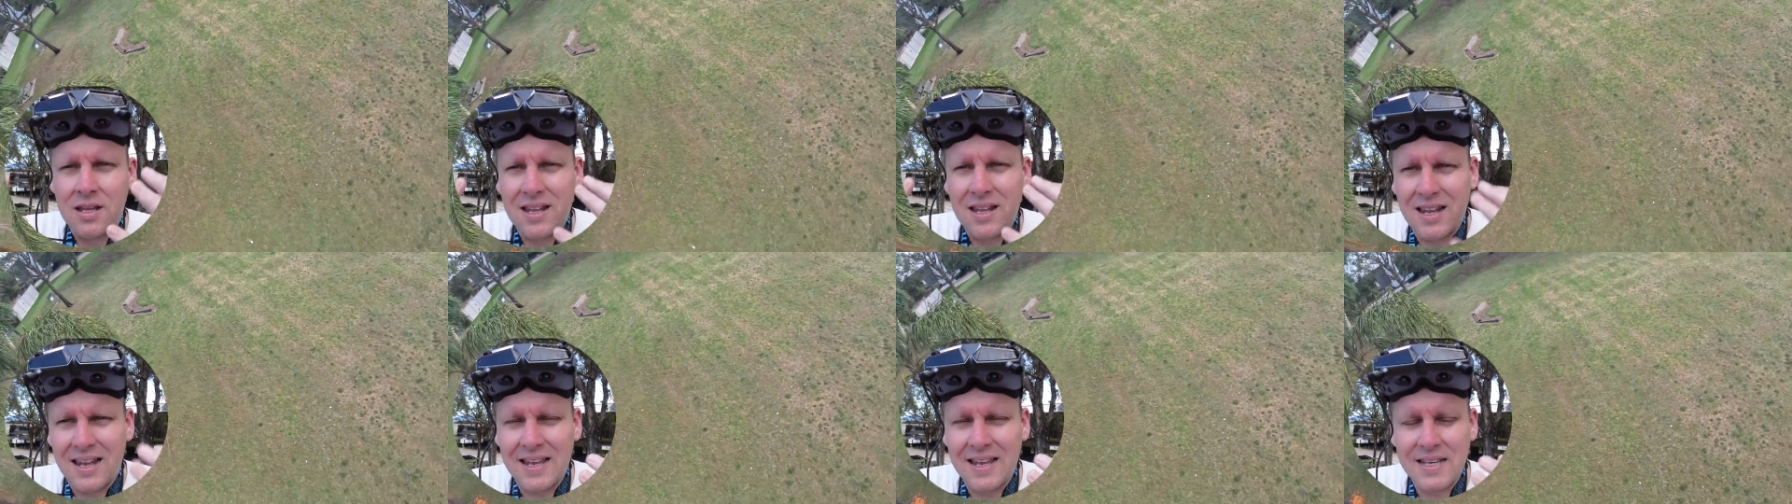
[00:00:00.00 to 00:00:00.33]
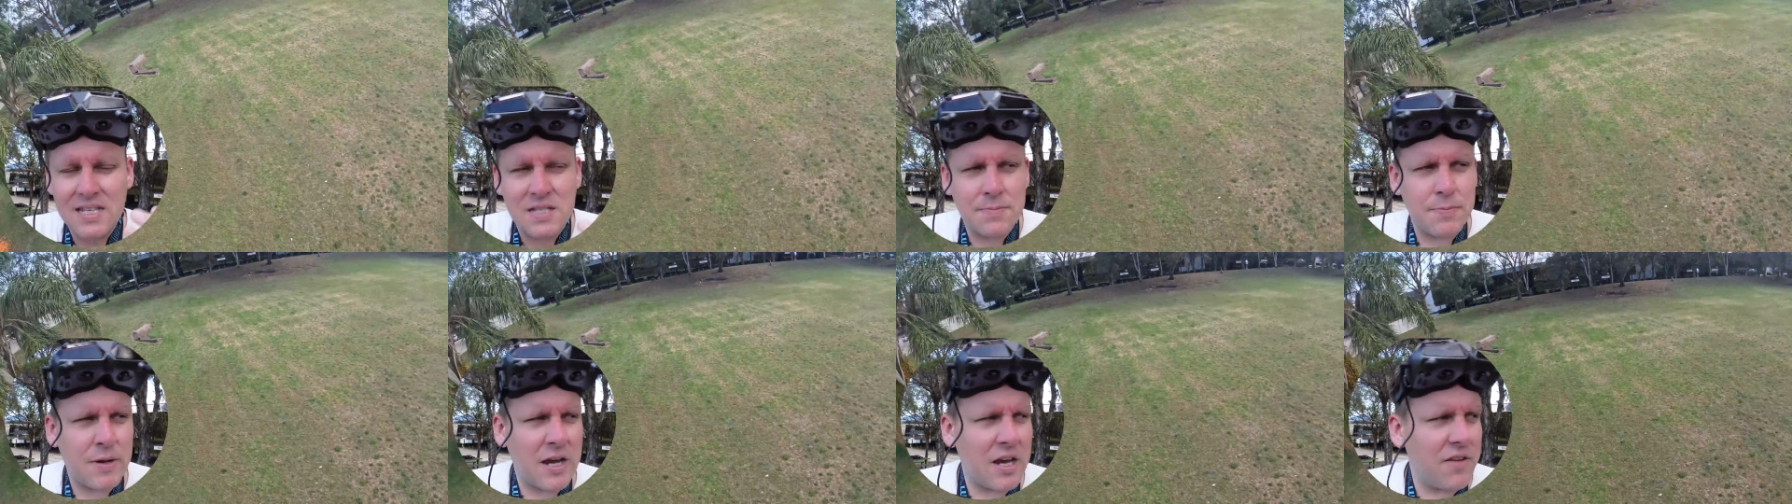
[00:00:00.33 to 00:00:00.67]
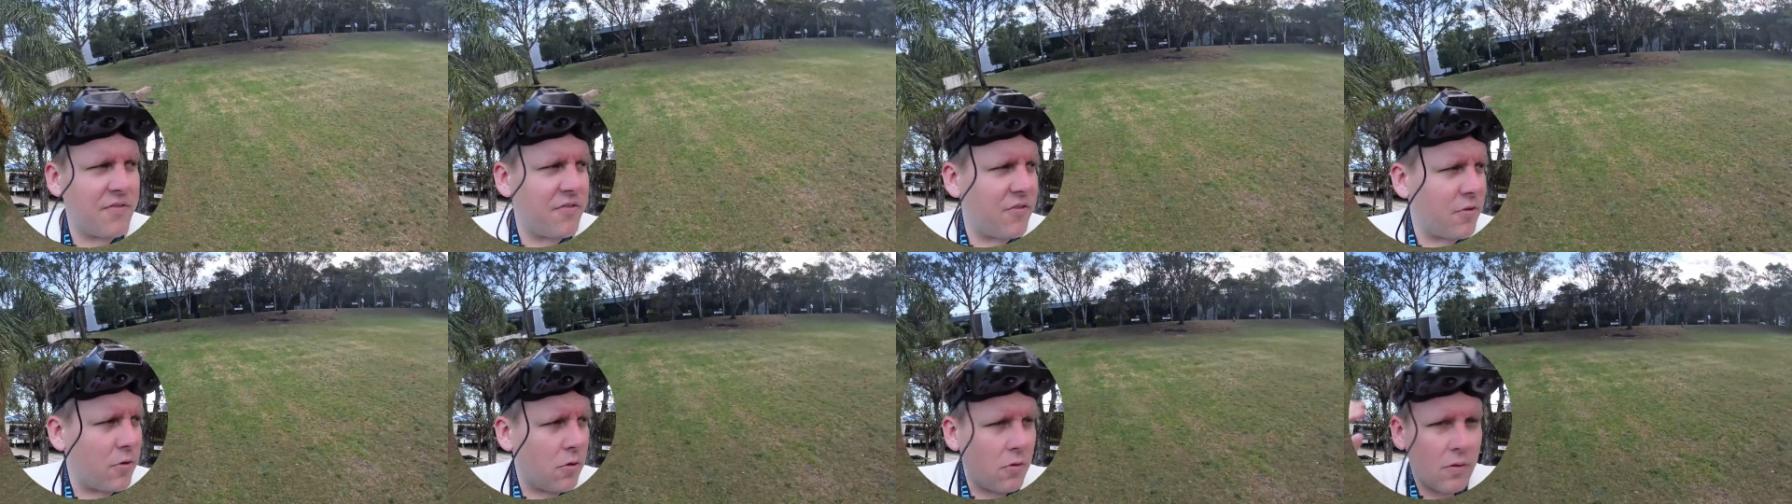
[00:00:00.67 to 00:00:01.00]
less
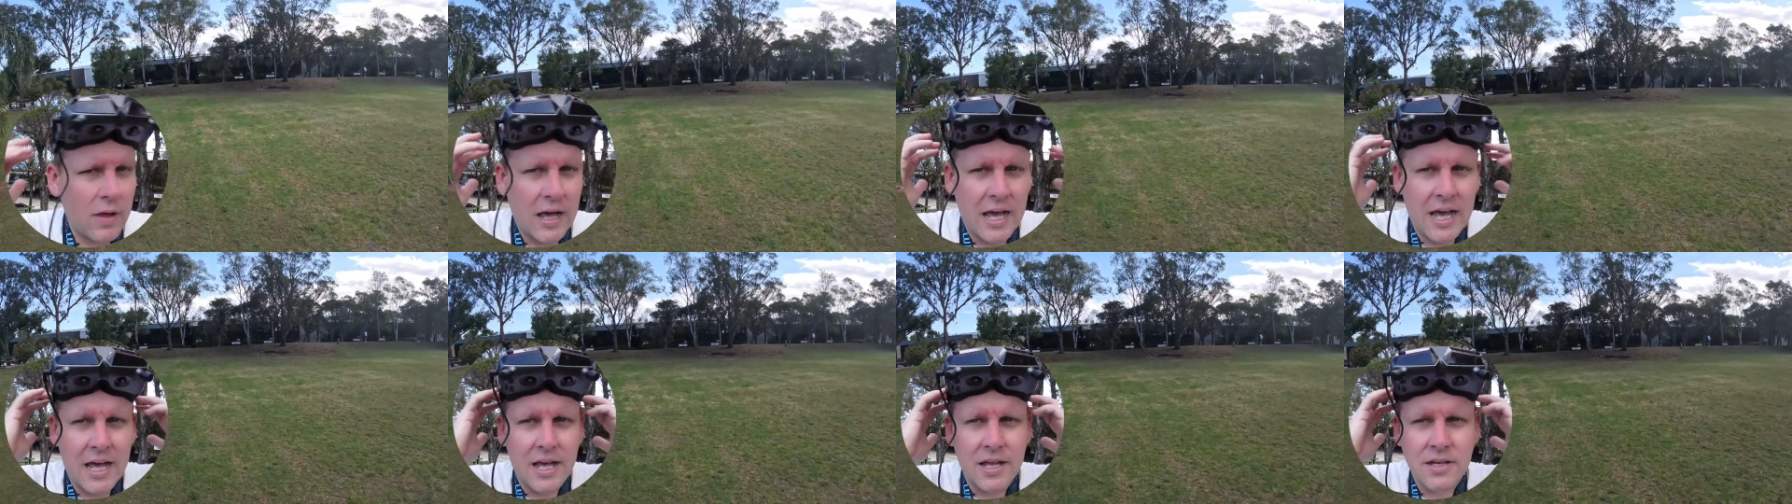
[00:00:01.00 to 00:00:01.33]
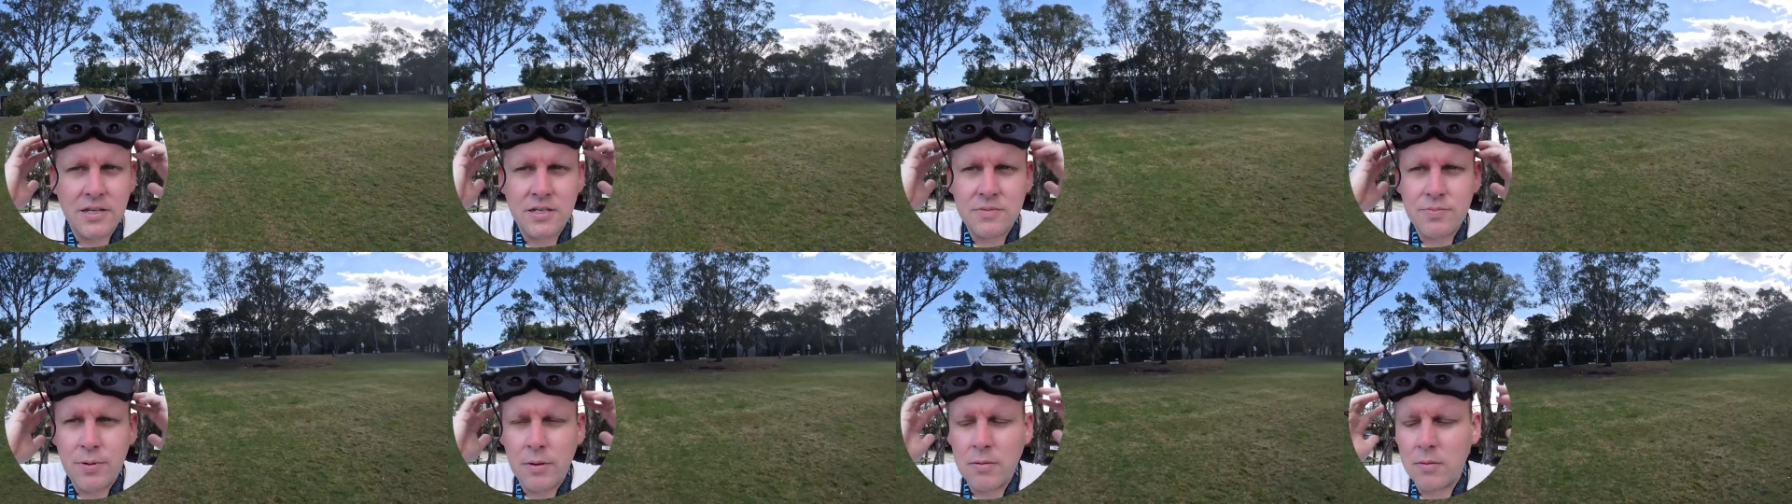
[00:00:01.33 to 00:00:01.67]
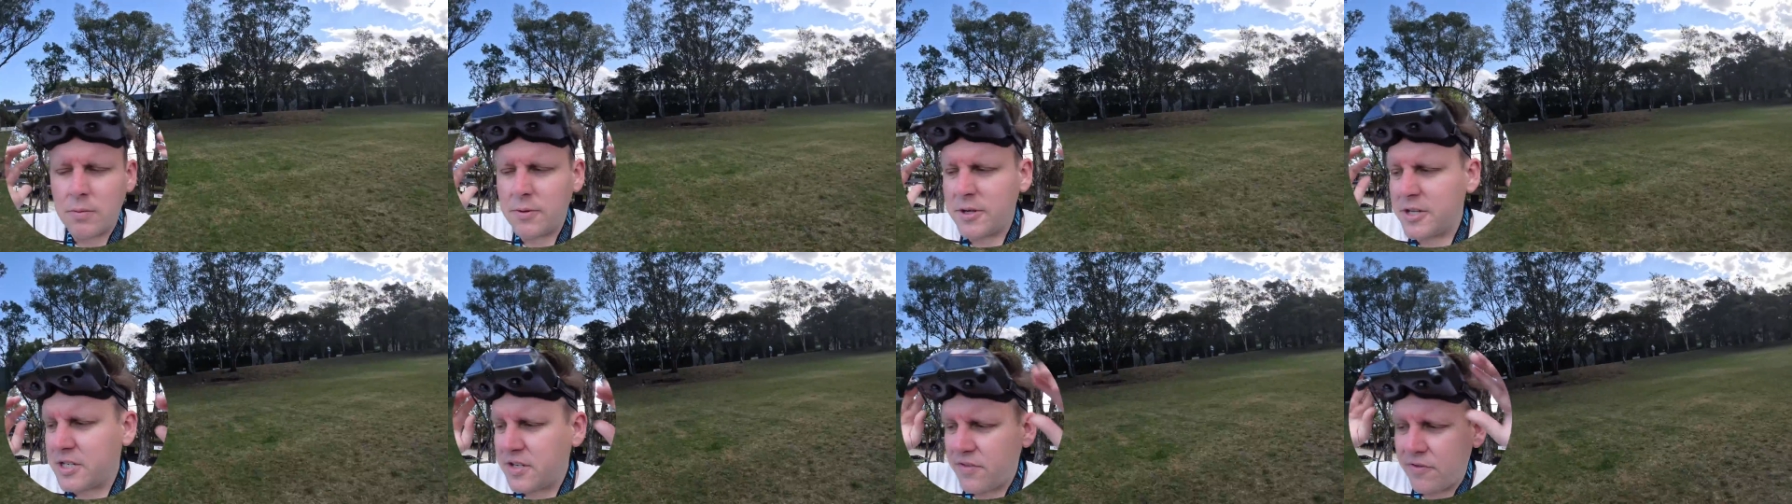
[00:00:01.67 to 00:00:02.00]
painful and
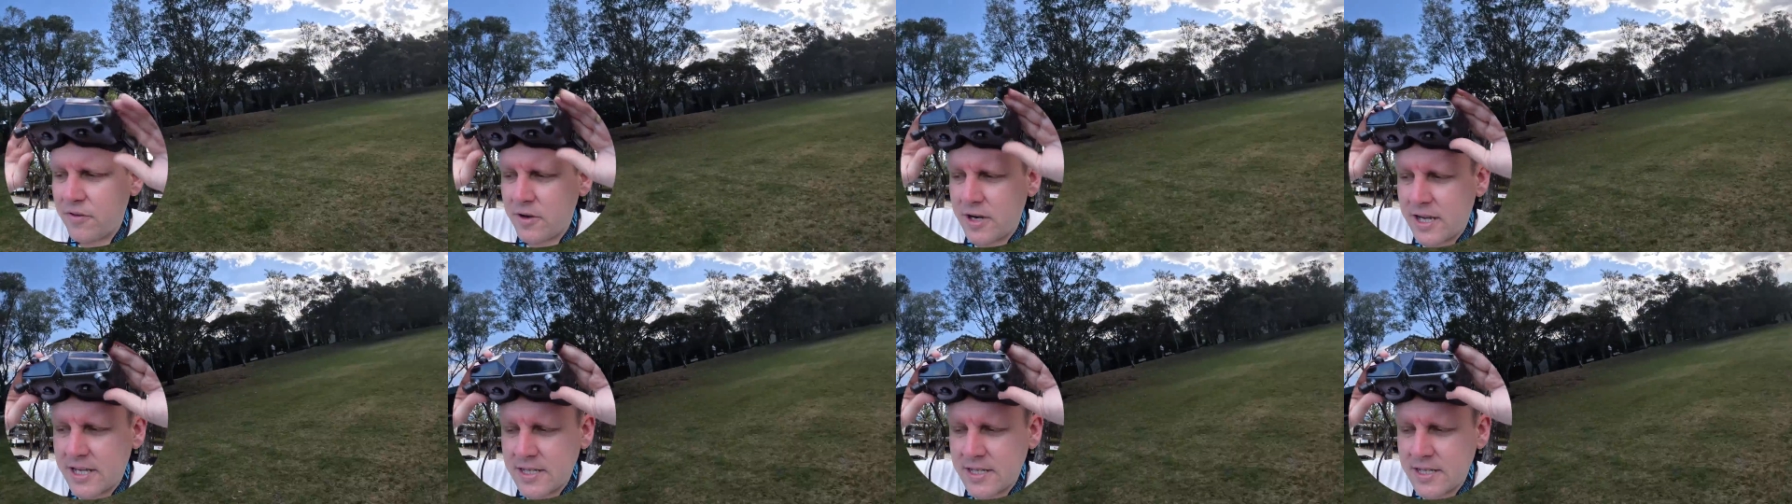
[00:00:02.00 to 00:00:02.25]
probably a different